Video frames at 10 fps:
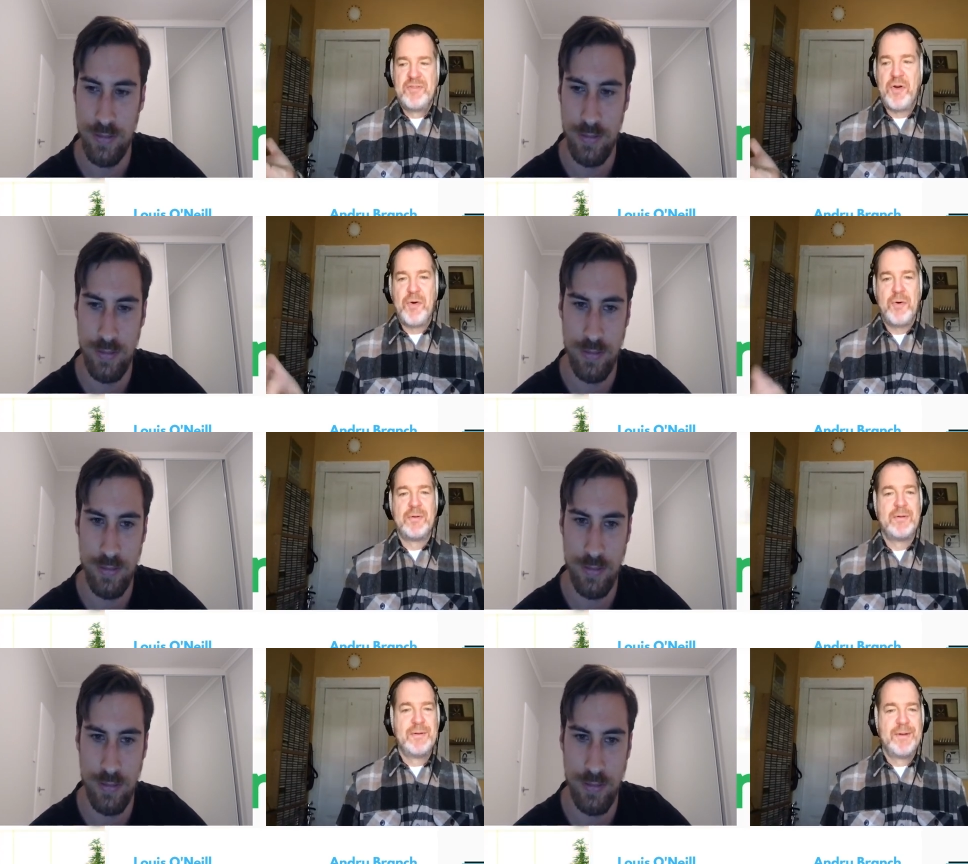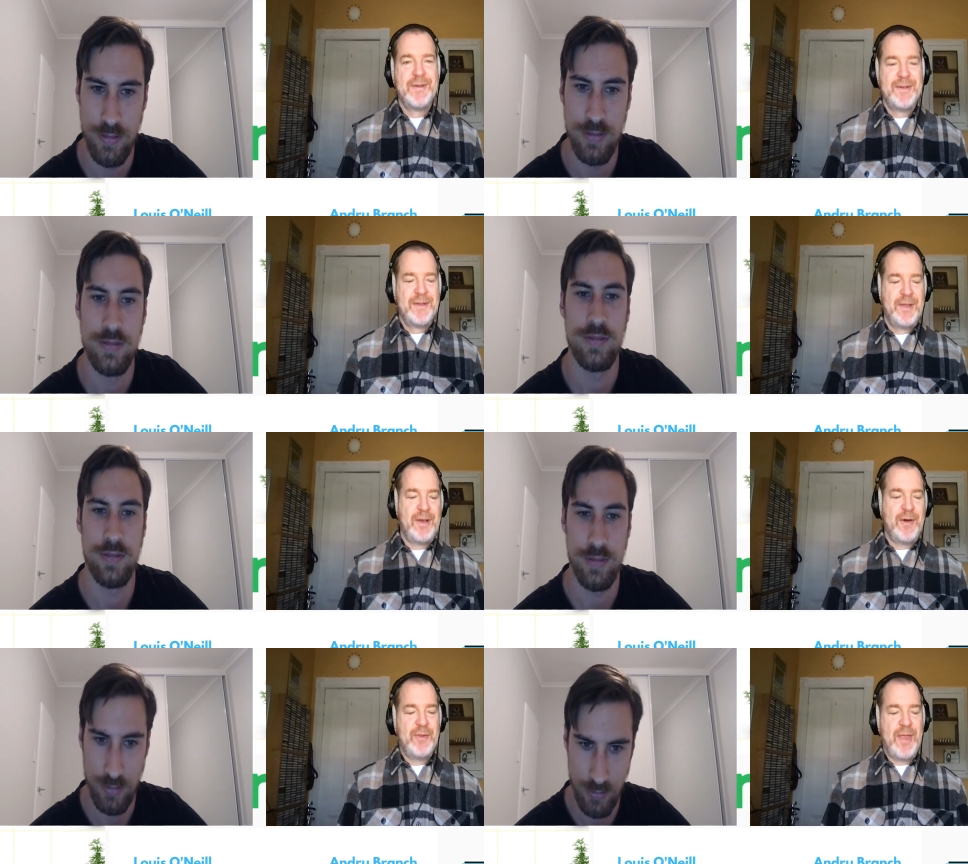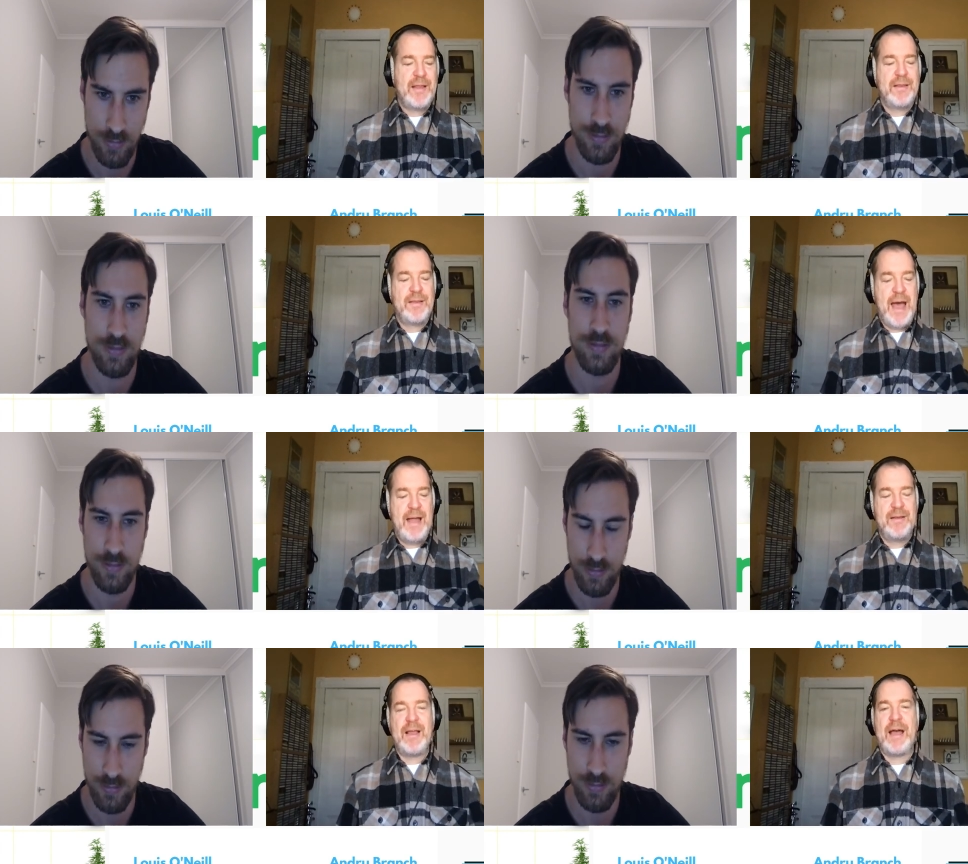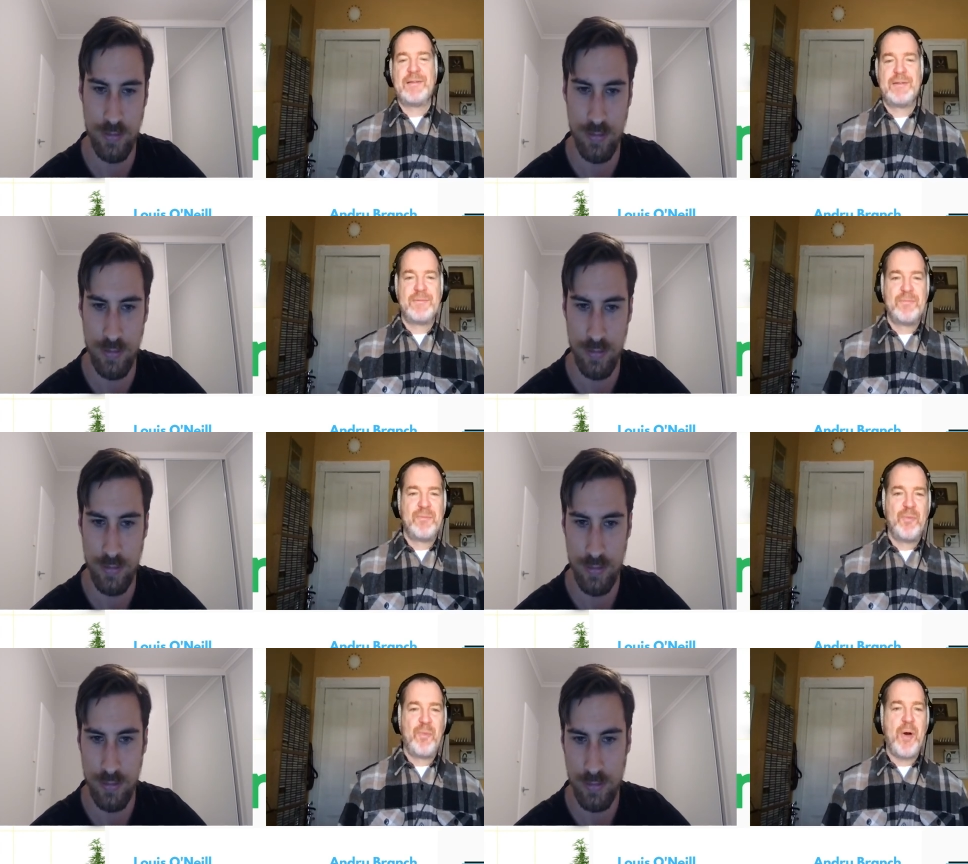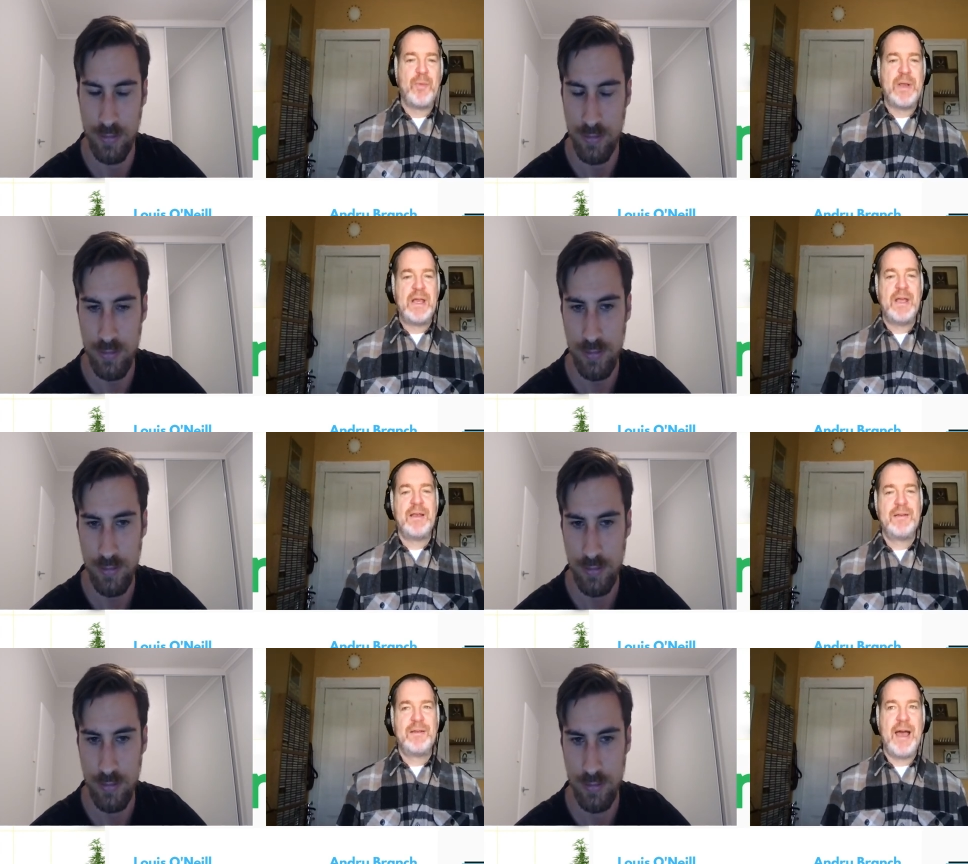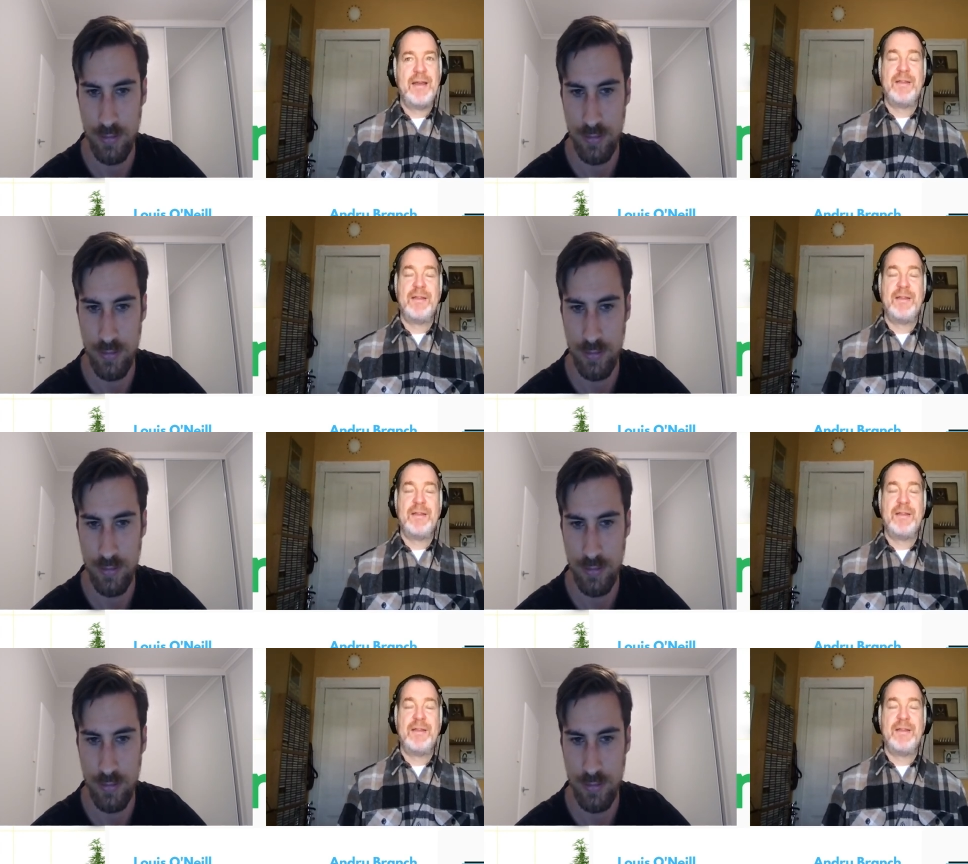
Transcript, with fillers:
Speaker 1: So, you know, that, that, that's what we need.